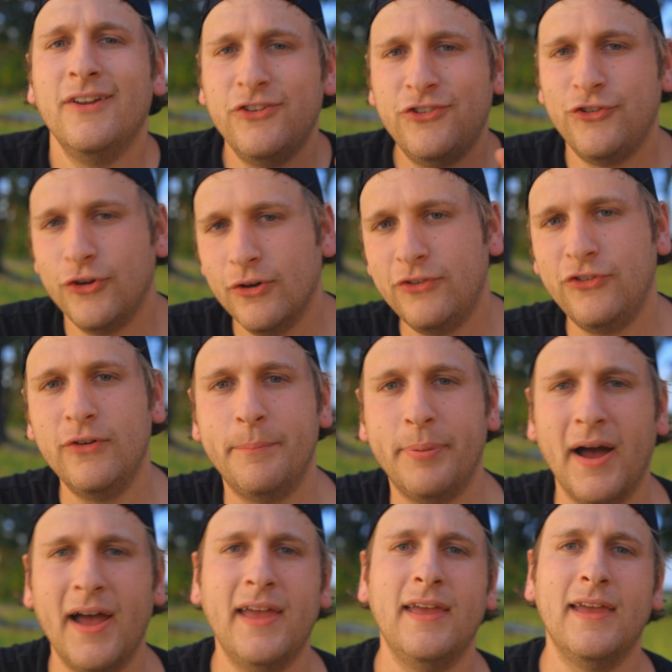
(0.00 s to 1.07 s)
Should you
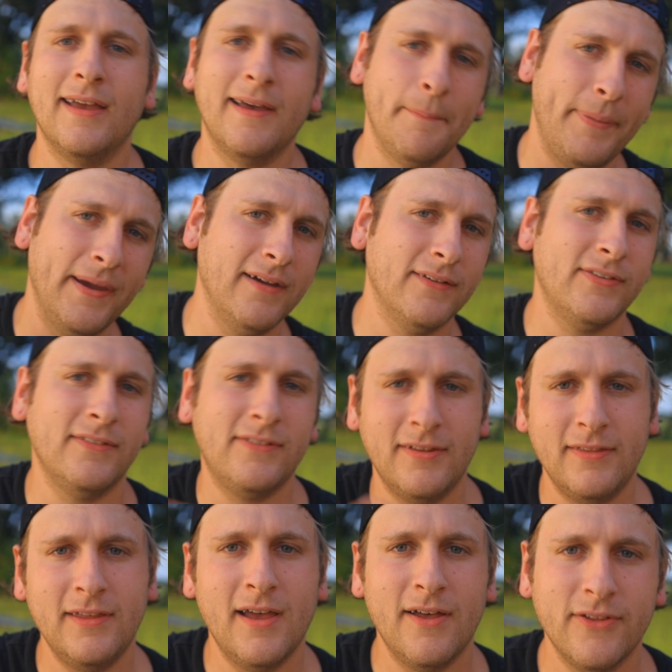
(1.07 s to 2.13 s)
buy it in comparison to
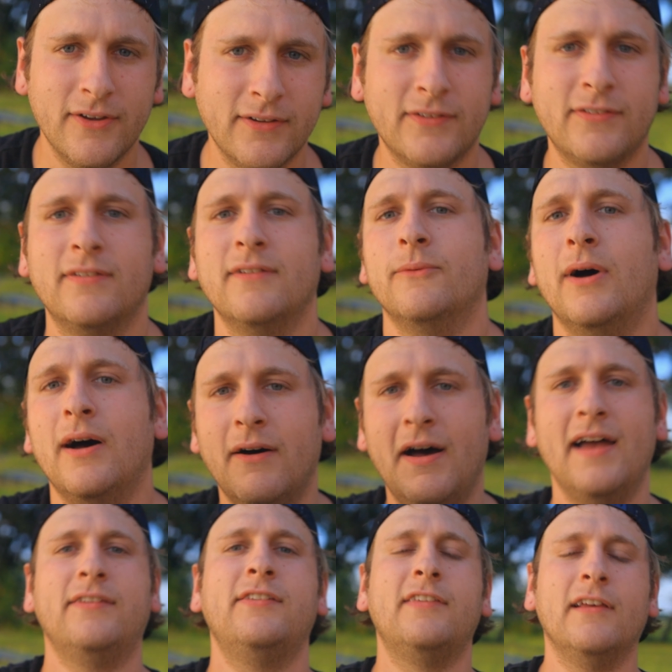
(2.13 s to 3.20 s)
the others? Well,
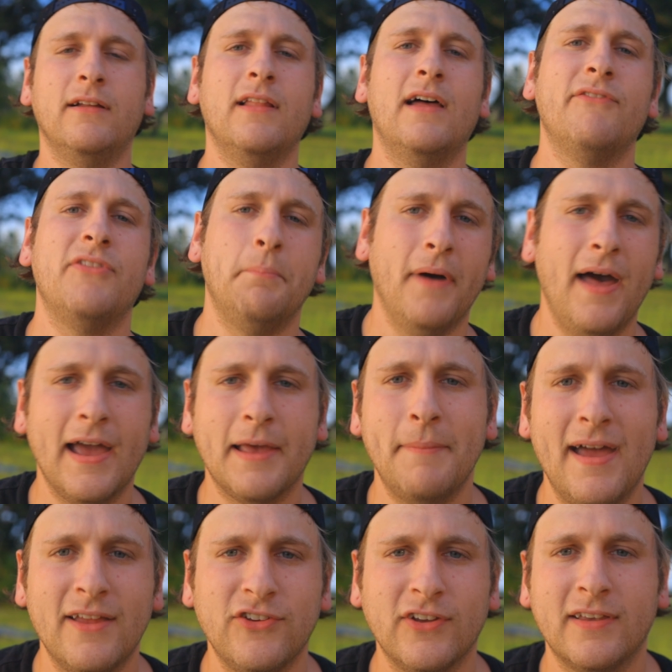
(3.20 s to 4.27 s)
I still love the
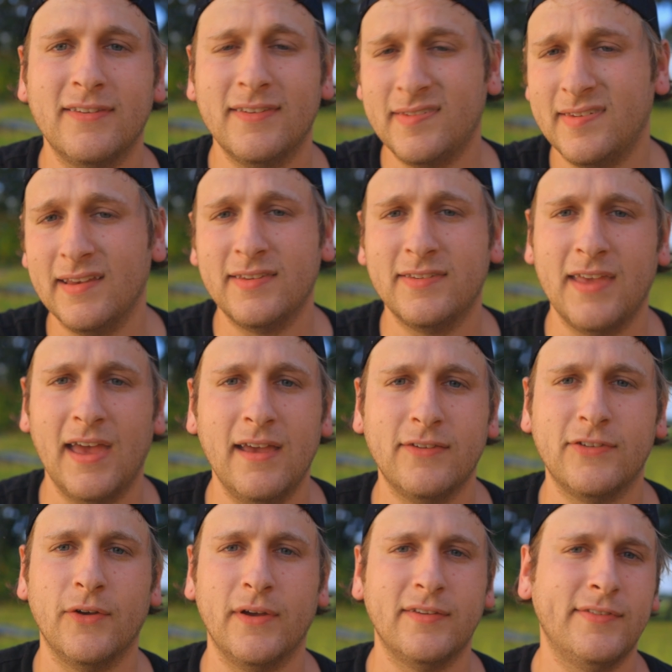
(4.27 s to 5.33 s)
Blackmagic 6K,
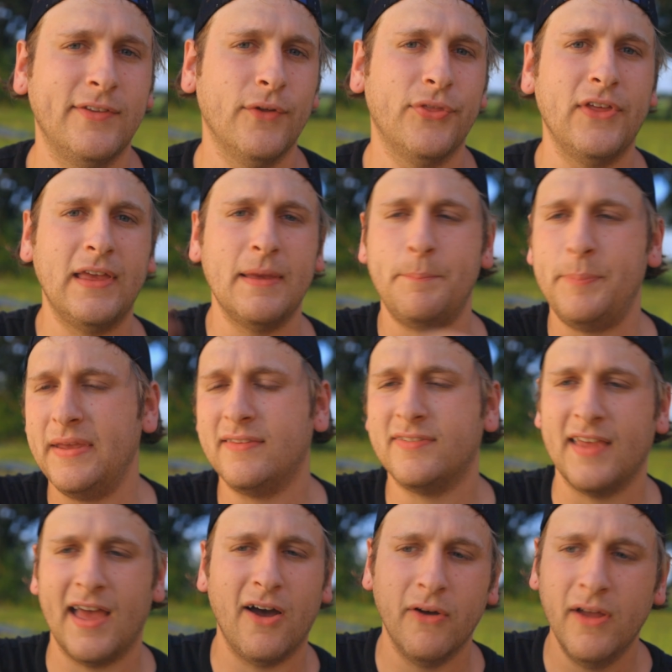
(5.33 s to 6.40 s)
so I still think it
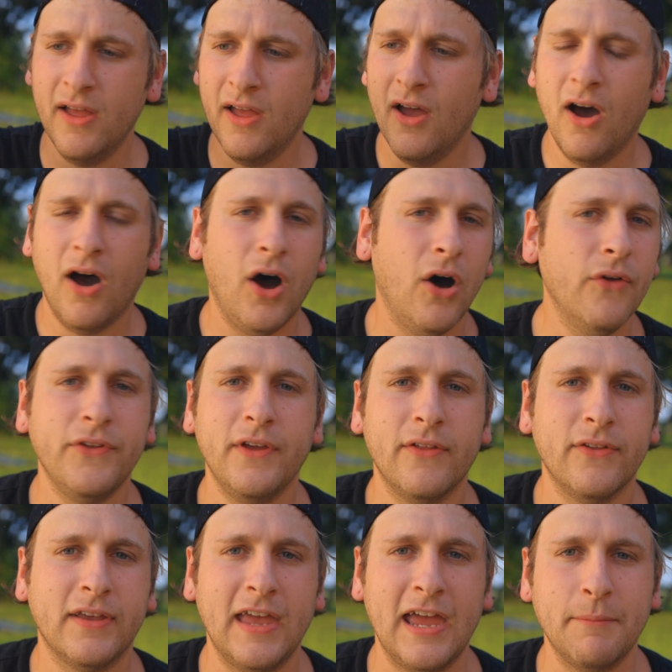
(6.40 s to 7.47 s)
beats out all the
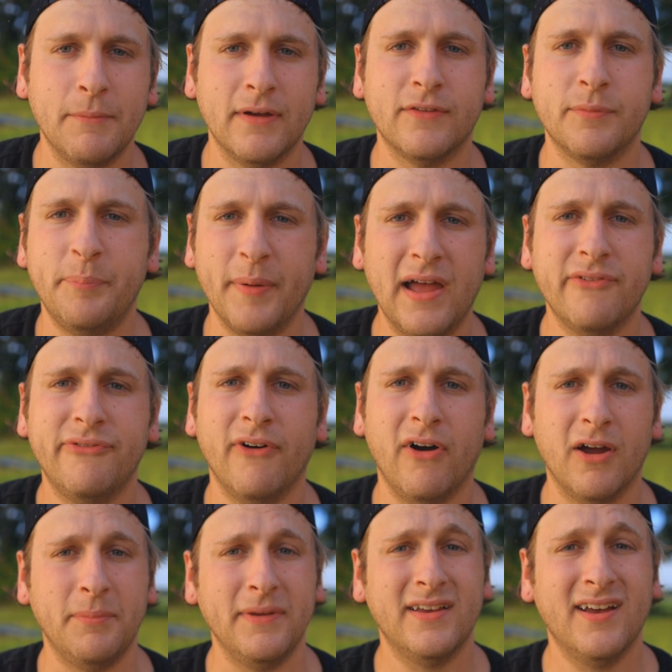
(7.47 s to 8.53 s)
other cameras by
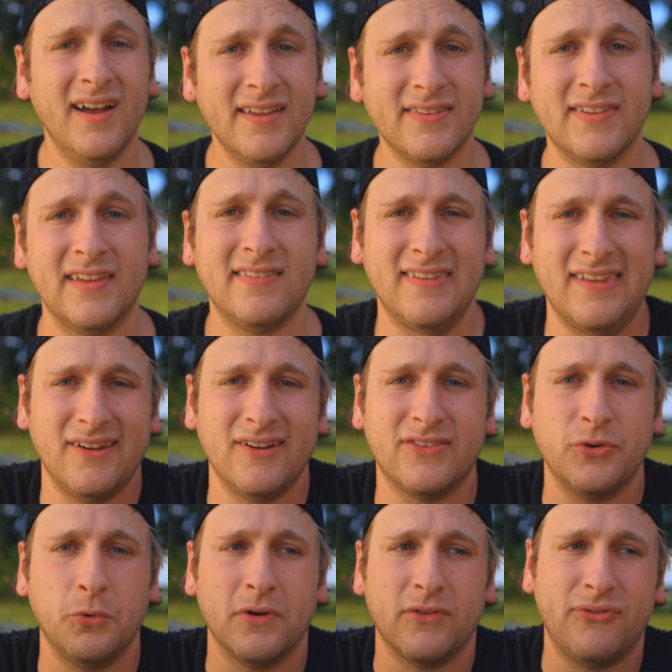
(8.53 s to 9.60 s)
far because it's geared
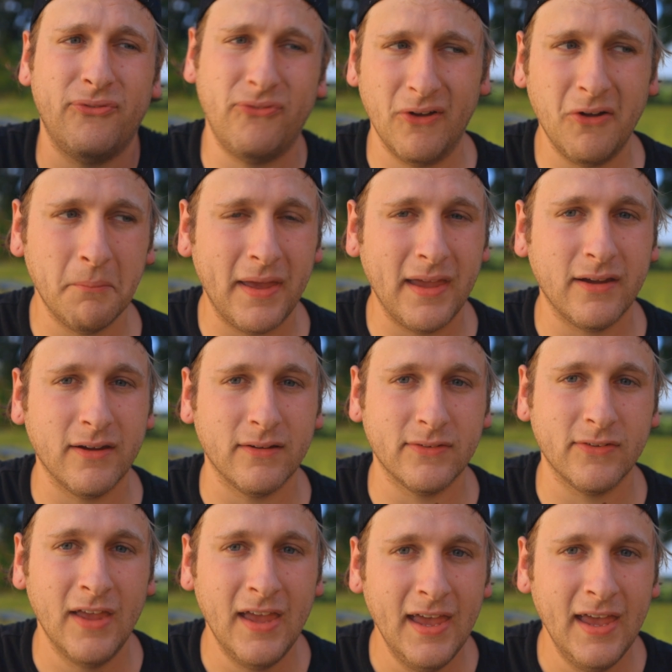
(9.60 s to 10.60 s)
towards filmmakers.